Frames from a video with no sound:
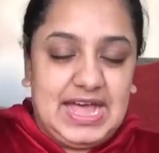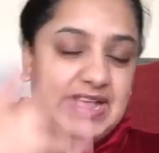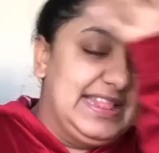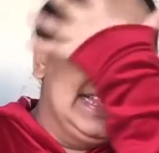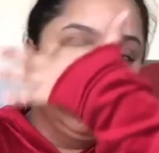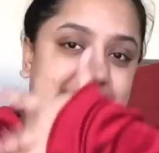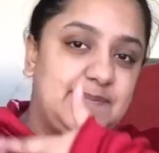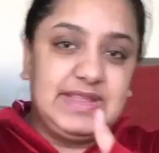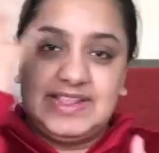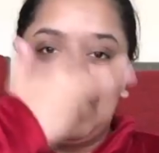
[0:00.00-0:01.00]
a little
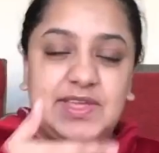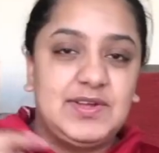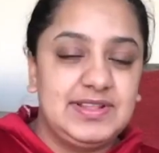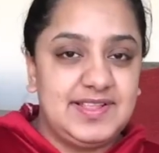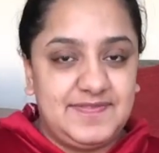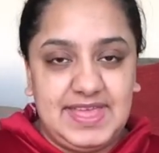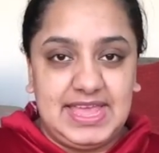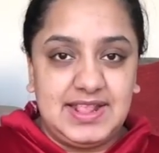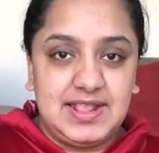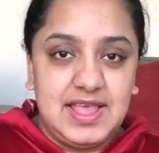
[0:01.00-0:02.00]
something on this
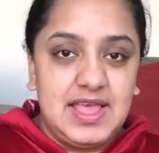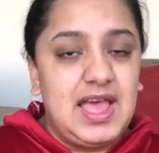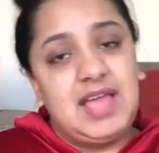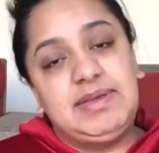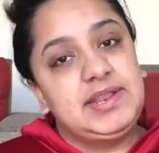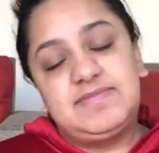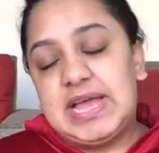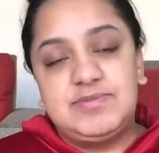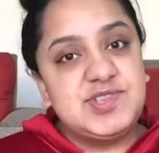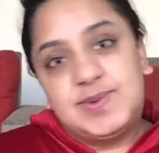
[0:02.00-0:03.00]
face. I mean,
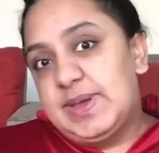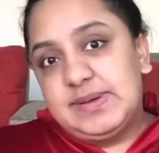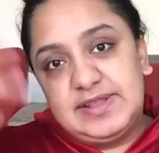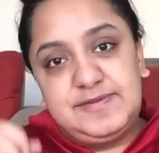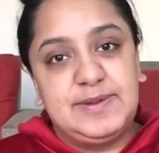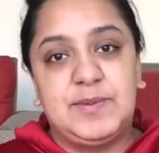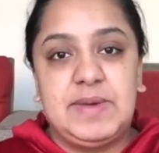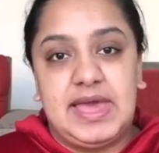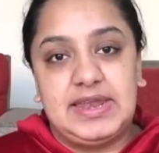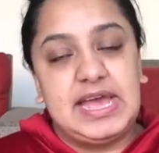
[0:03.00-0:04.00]
I'm just going with the flow,
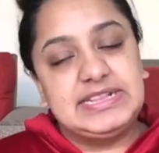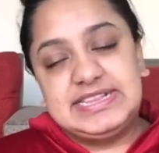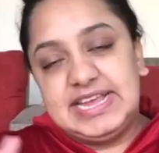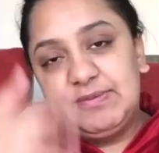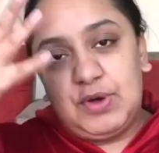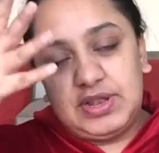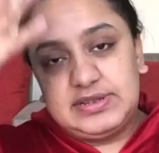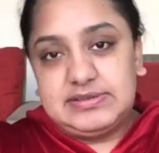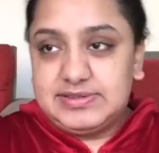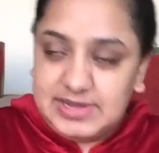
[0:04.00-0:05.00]
man. I'll see
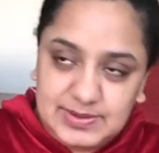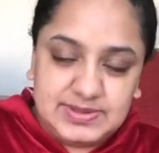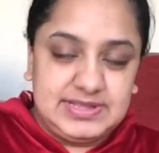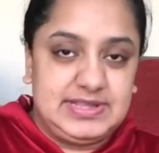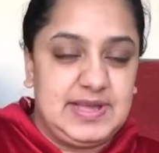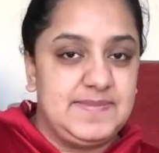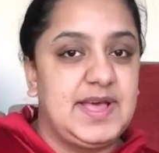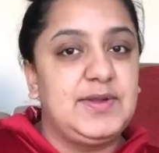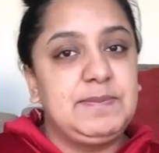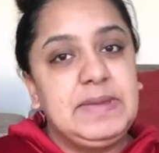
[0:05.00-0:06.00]
what the look comes
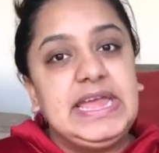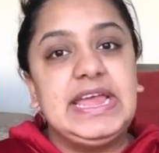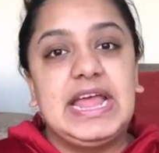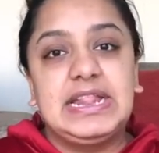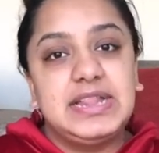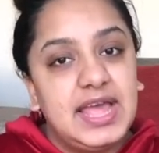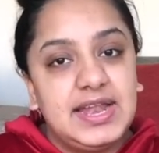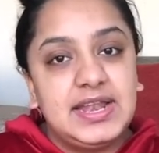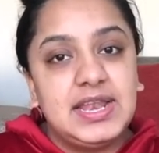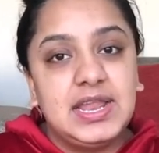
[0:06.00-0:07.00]
out to be, and
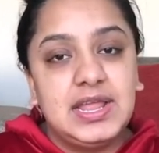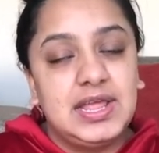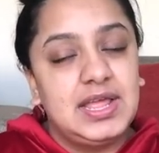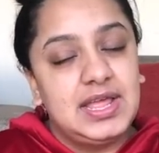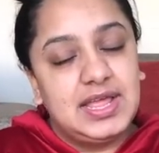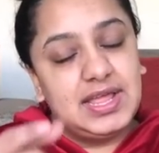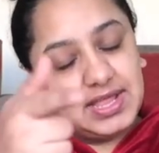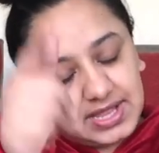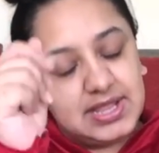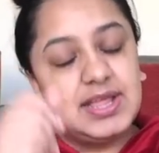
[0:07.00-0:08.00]
then
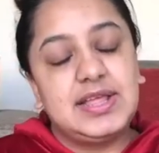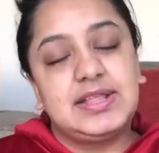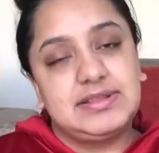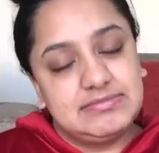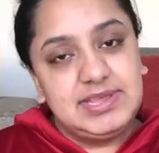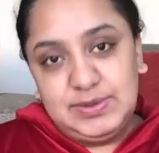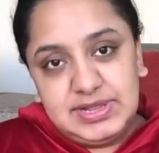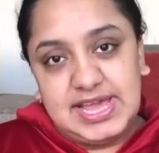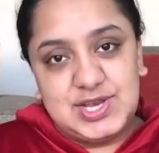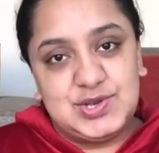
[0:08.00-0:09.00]

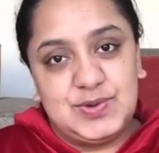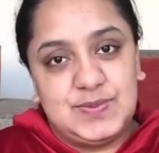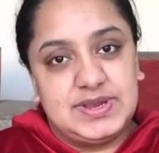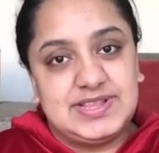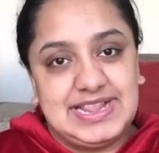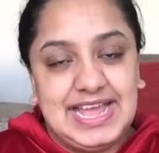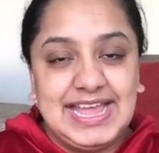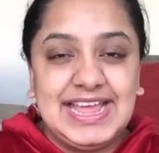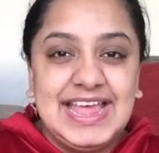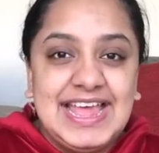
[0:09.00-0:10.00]
you'll get to know what it's
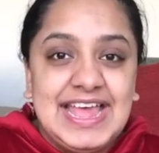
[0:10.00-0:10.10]
like.